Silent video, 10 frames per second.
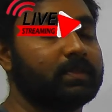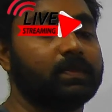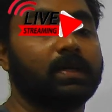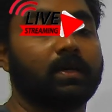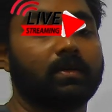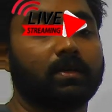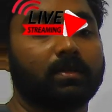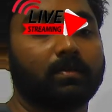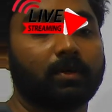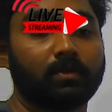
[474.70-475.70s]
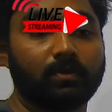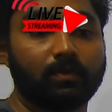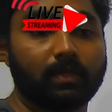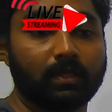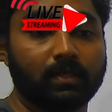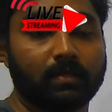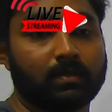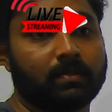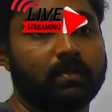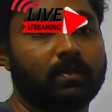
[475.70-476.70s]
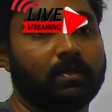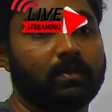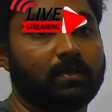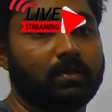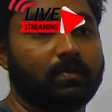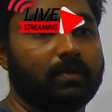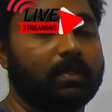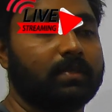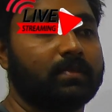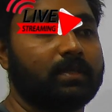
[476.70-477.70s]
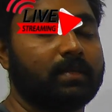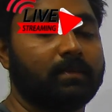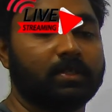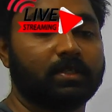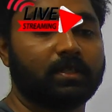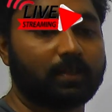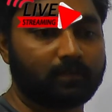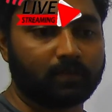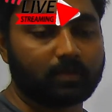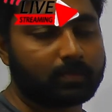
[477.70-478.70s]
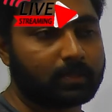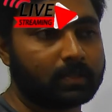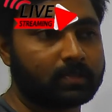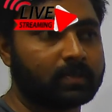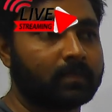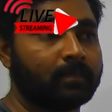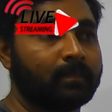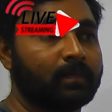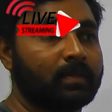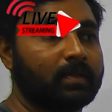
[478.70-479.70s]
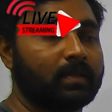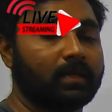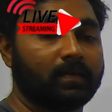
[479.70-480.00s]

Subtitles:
we have to learn about units, then measuring equipments. Then